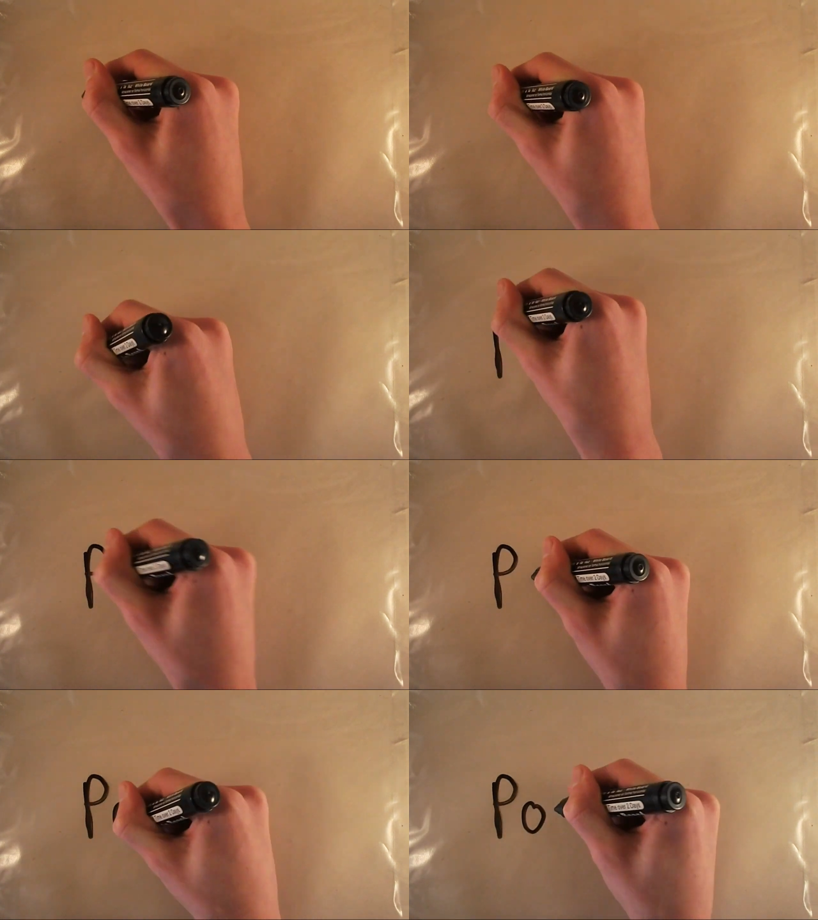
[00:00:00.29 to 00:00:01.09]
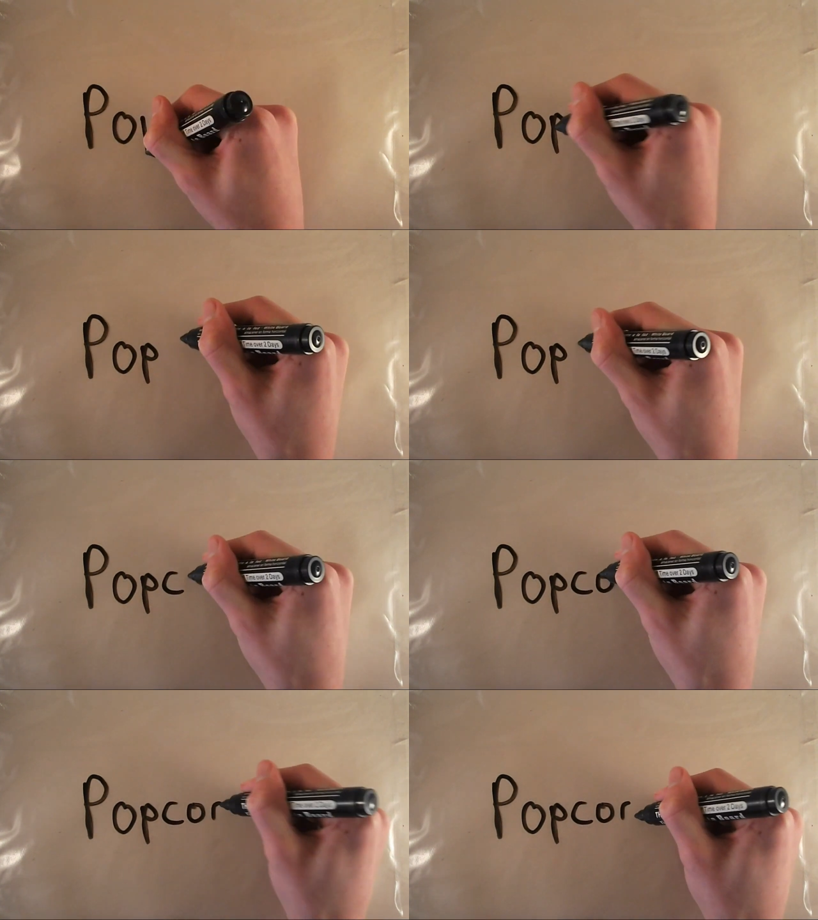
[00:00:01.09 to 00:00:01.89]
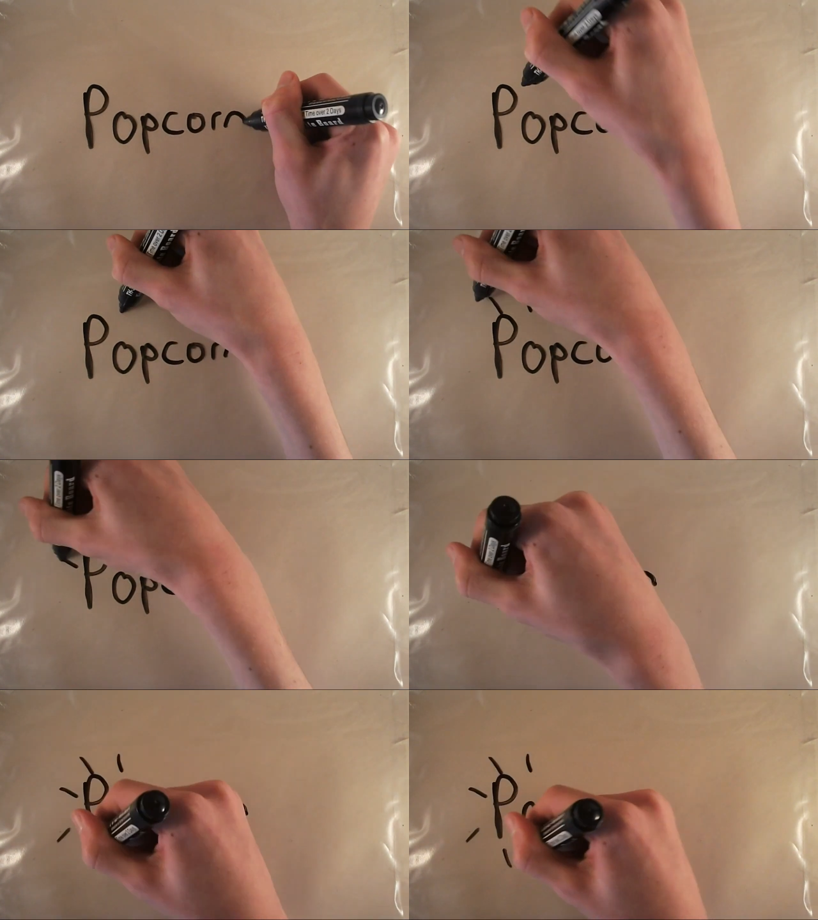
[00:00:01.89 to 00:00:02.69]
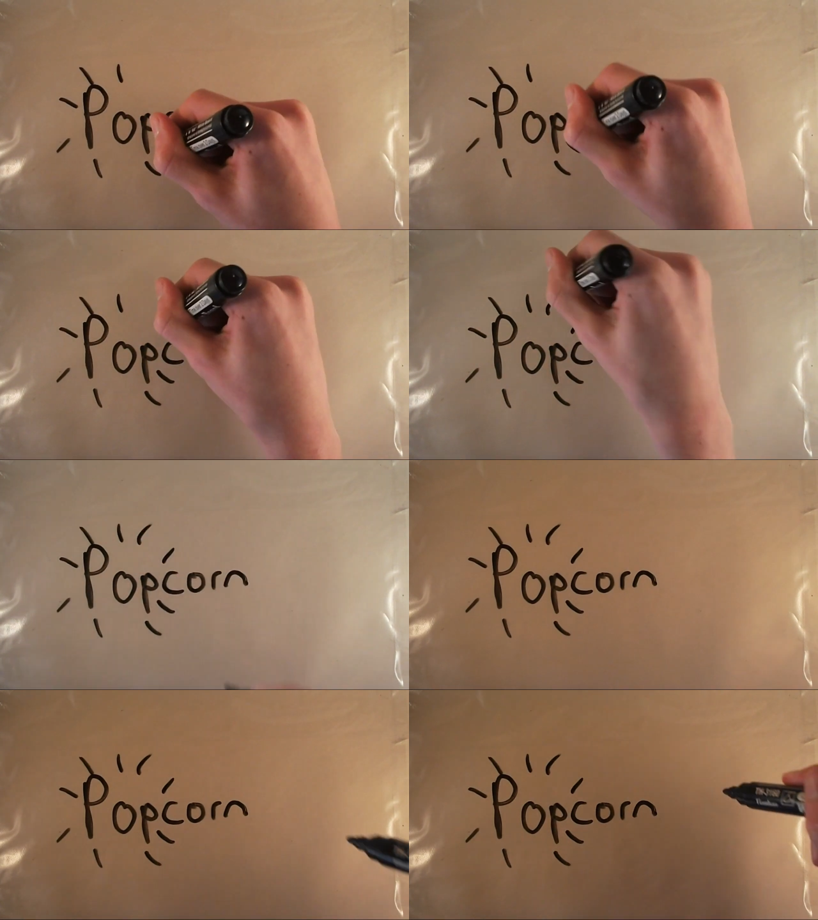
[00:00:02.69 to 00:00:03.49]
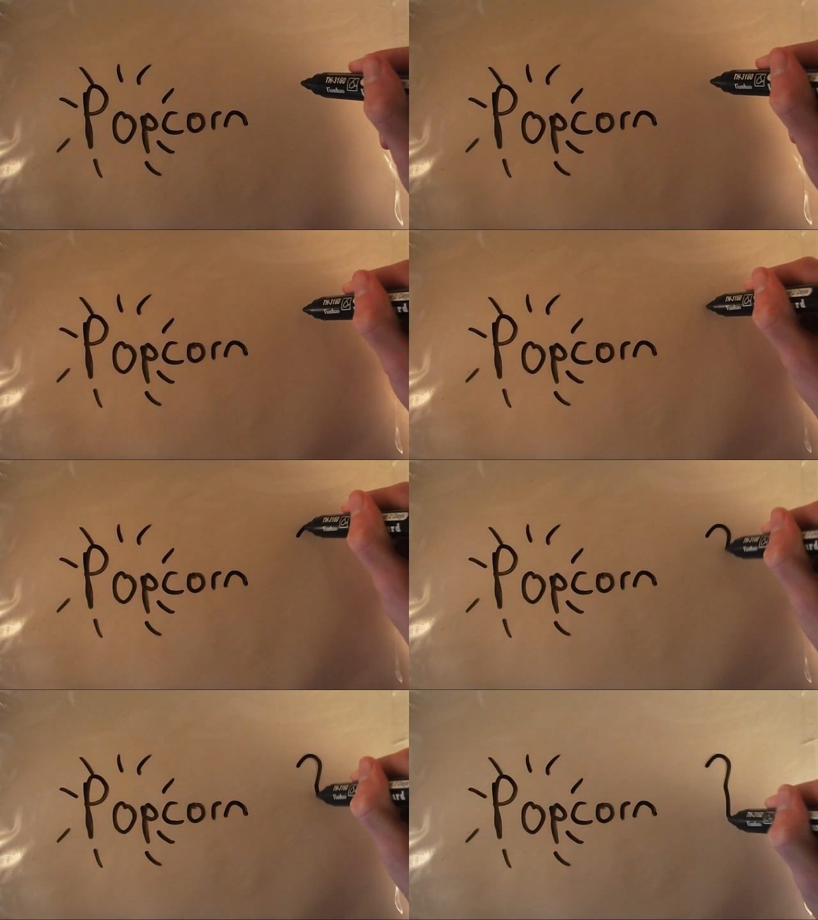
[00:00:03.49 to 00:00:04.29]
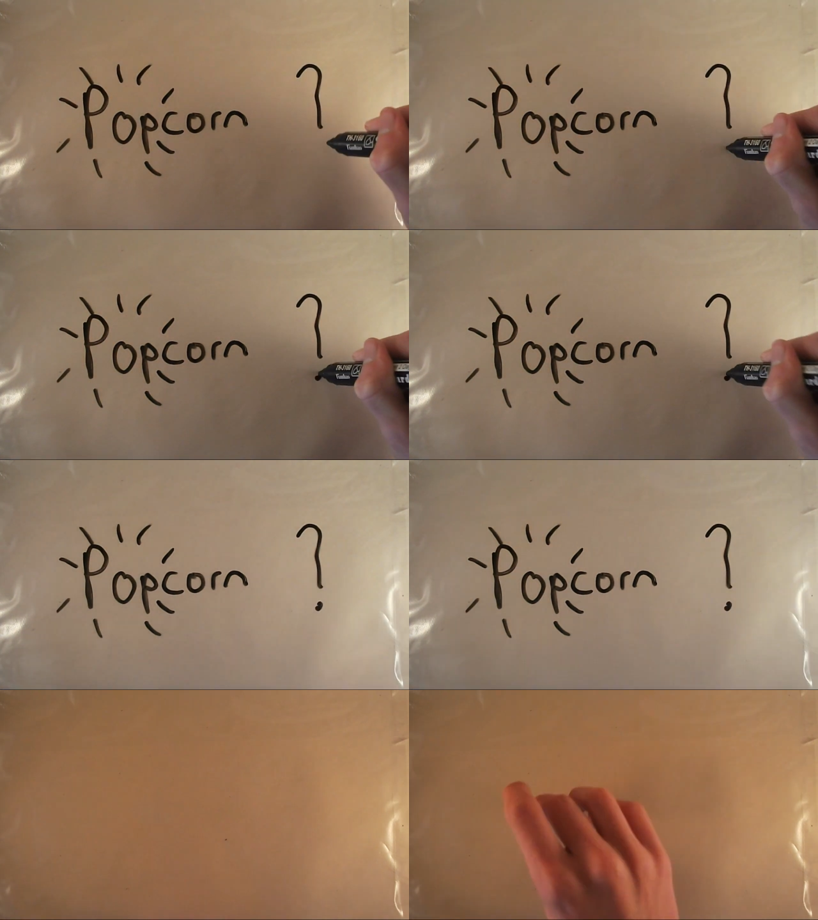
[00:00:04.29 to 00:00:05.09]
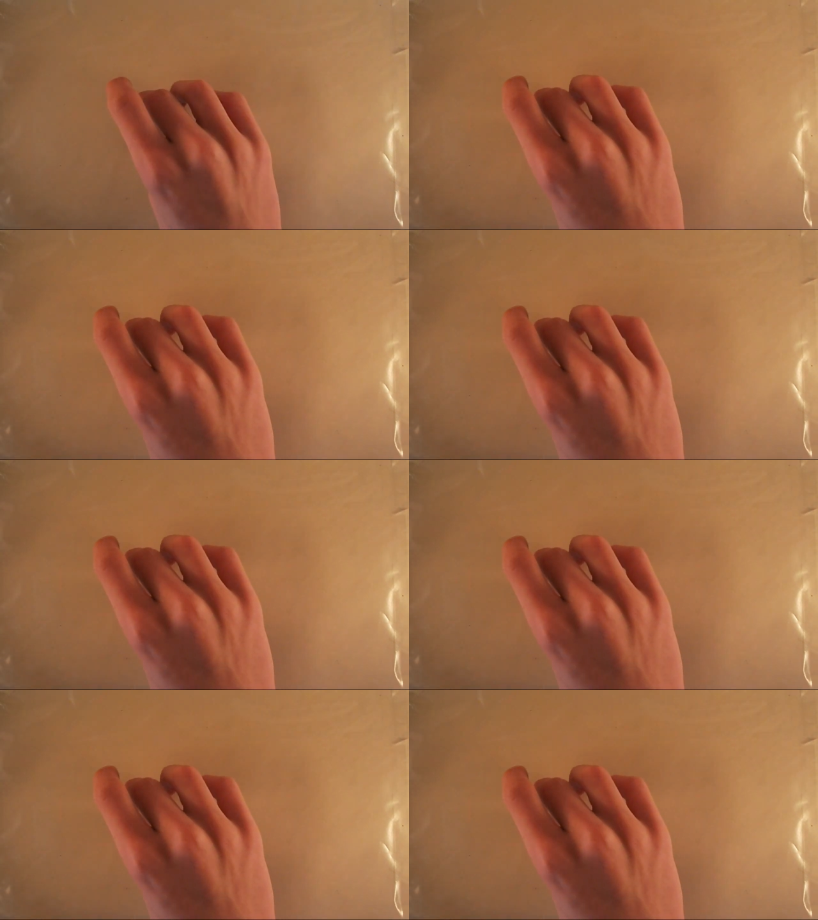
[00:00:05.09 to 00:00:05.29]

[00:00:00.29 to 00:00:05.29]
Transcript: Nobody's mouth can be seen.